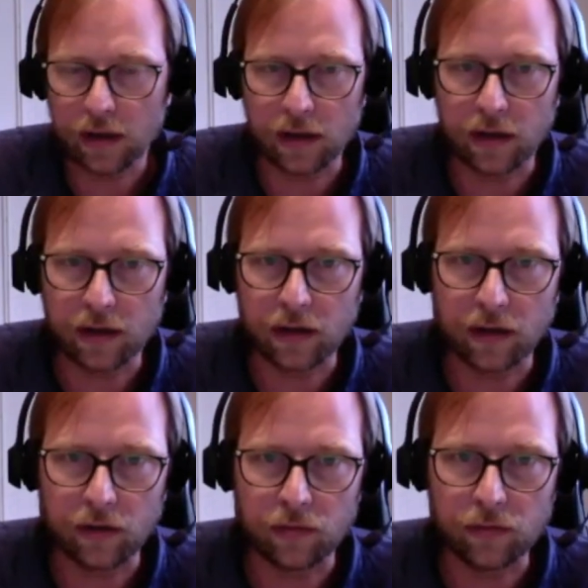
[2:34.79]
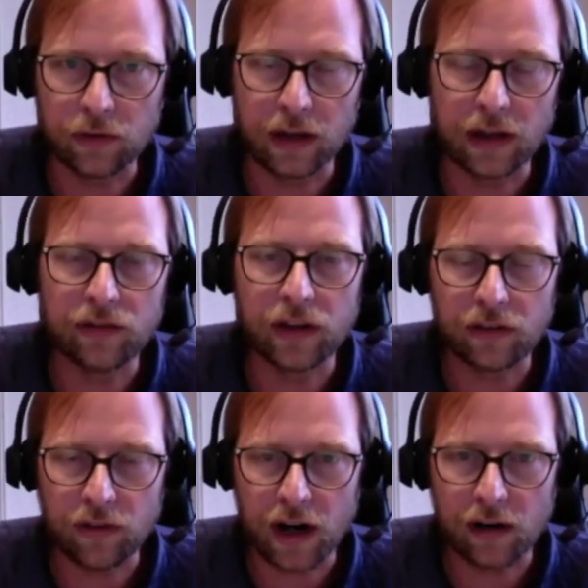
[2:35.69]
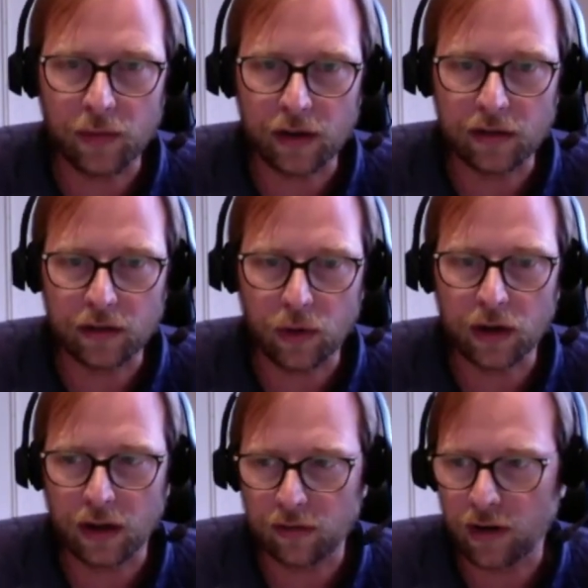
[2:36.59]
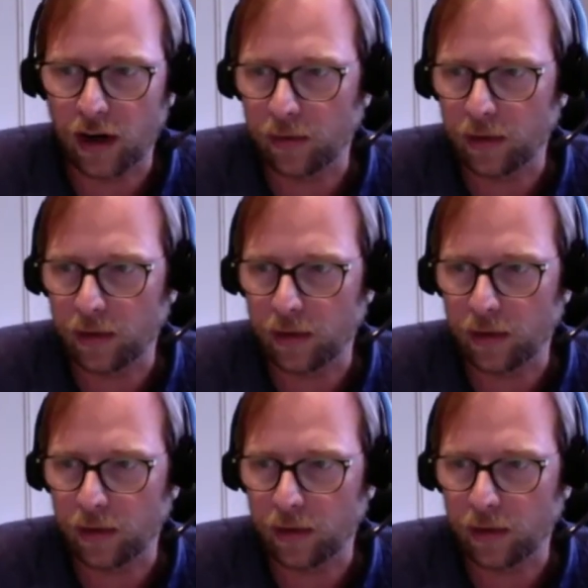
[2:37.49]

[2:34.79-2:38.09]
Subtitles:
the living environment and working environment